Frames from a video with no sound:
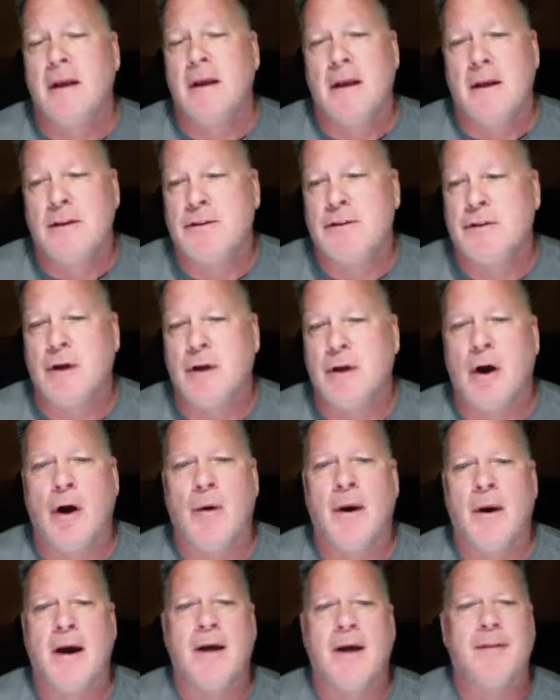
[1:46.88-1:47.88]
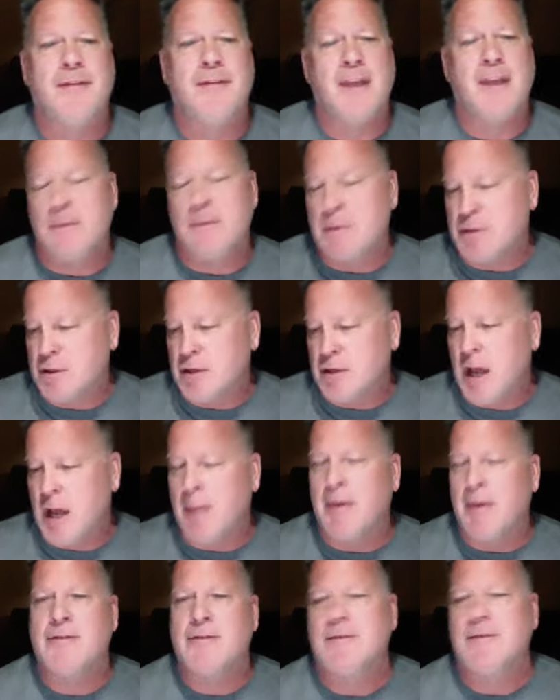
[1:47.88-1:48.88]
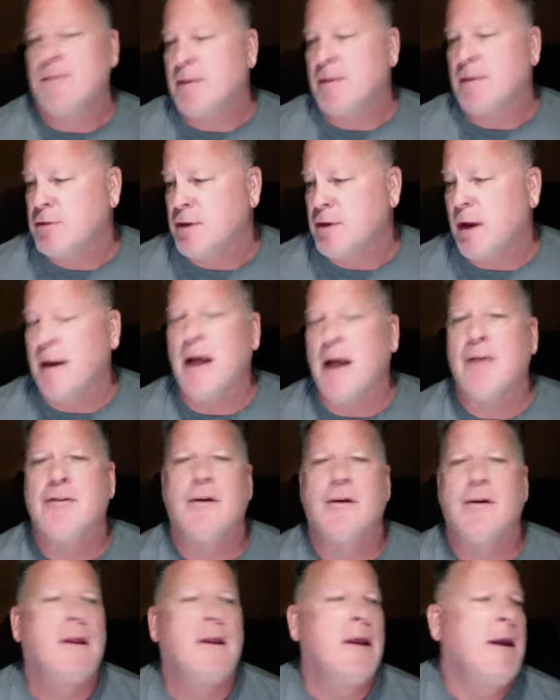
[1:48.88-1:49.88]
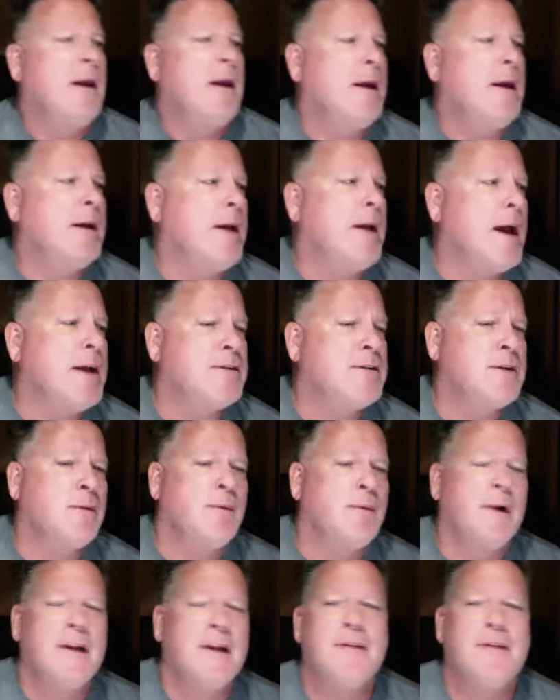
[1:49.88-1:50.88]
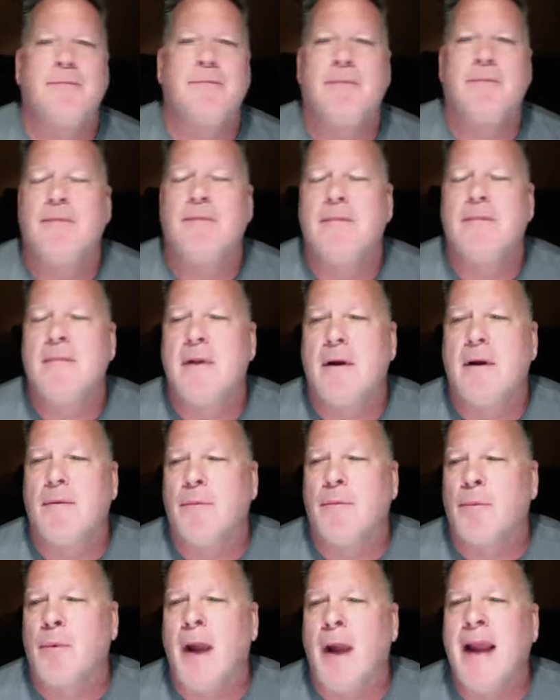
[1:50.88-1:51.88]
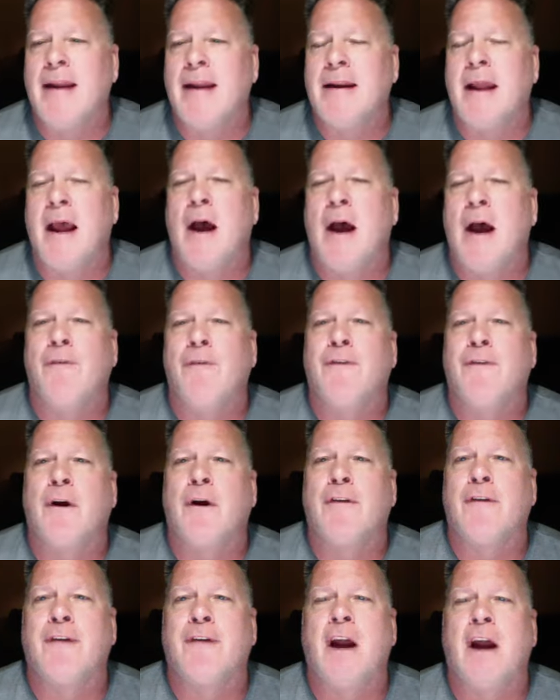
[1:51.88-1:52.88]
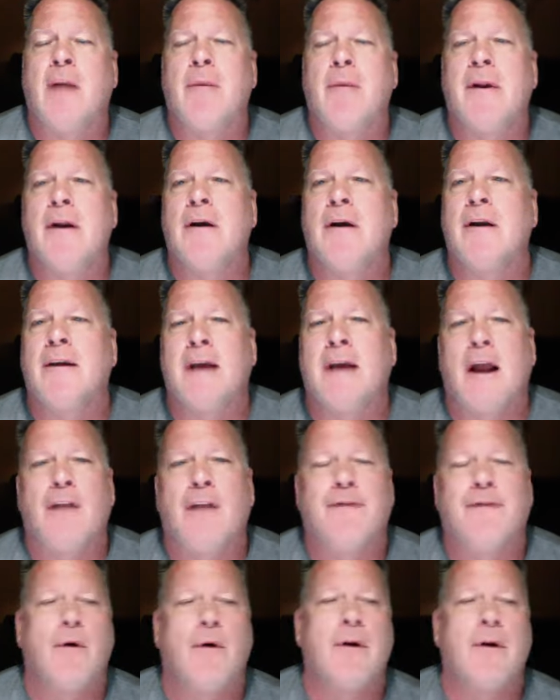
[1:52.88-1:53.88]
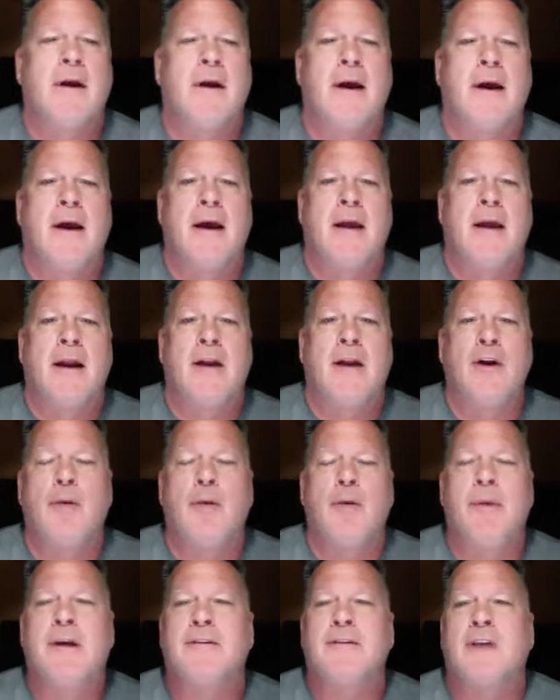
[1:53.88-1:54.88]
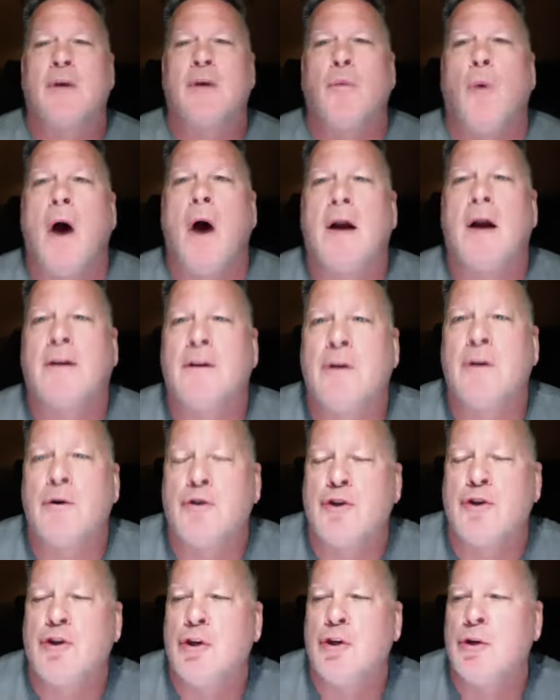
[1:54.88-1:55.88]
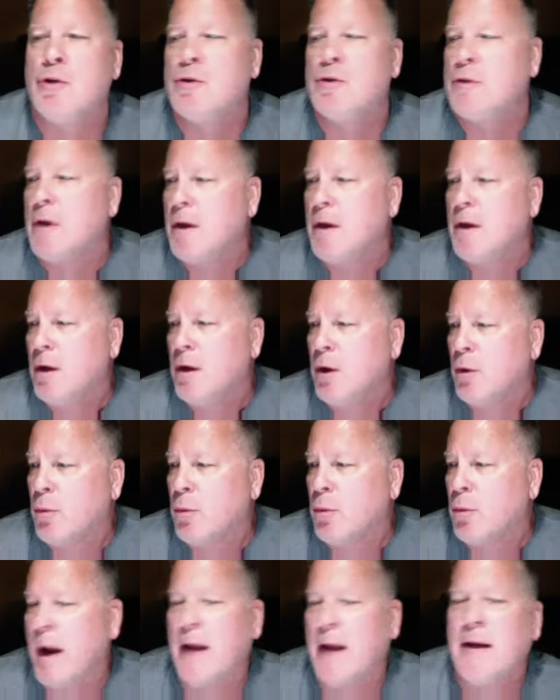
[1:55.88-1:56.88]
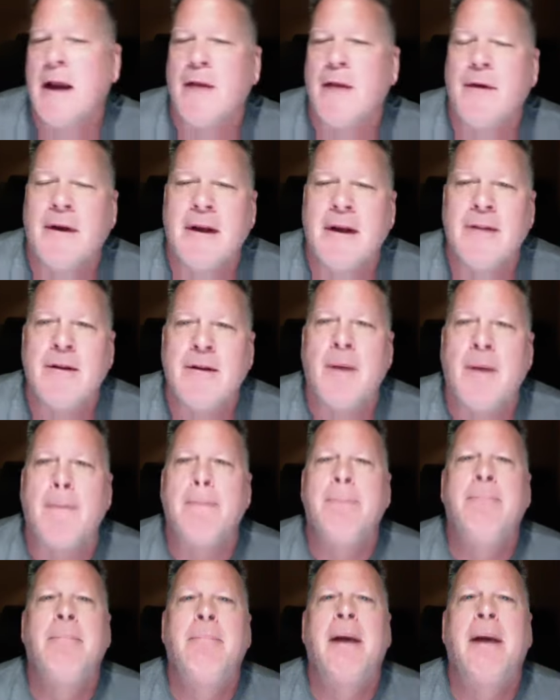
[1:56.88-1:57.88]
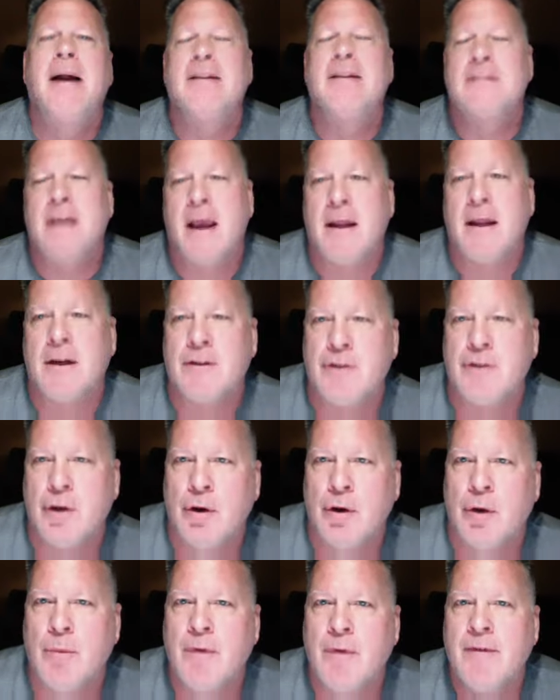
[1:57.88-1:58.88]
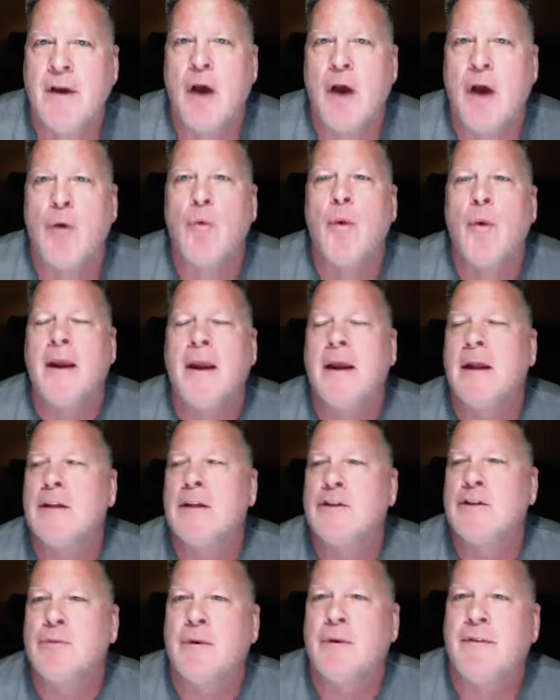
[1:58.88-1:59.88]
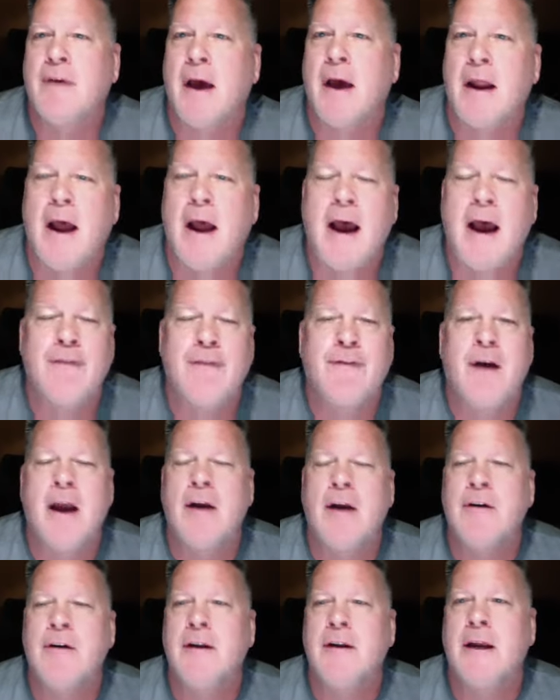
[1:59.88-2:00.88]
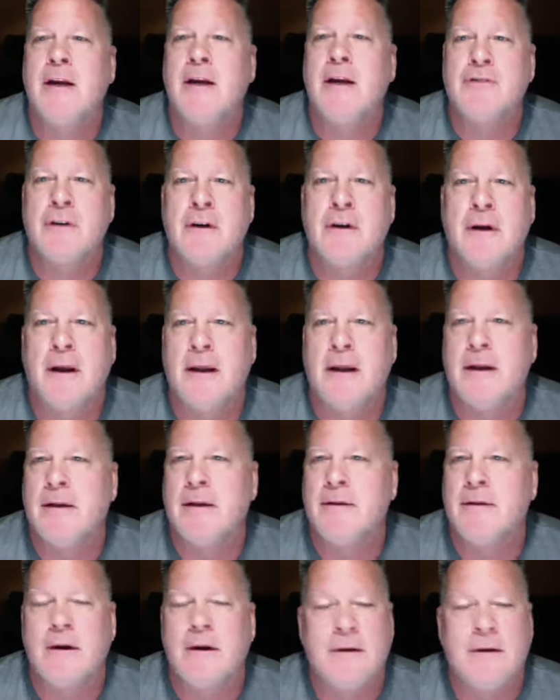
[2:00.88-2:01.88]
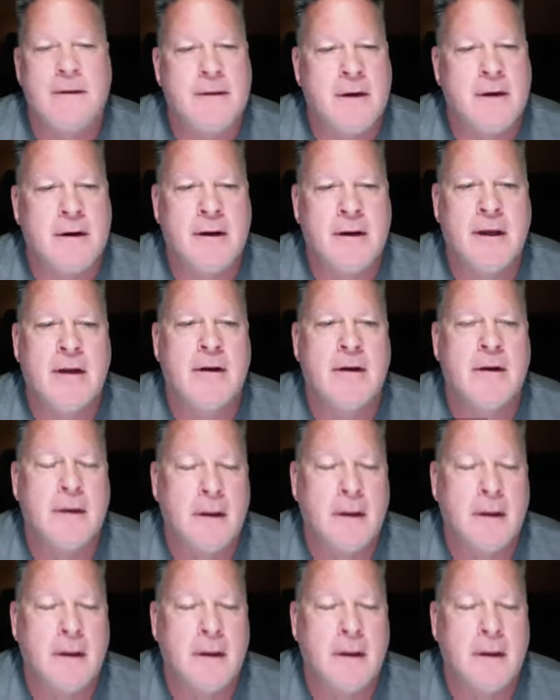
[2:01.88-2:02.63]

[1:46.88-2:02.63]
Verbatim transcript: So thank you, Mr. Thomas. shout out to hey guys, I really right now for our firemen here in California, and I know because I walked in those shoes, right now they're getting their butts handed to them. We've got winds, we've got high fire danger, and uh, they're they're getting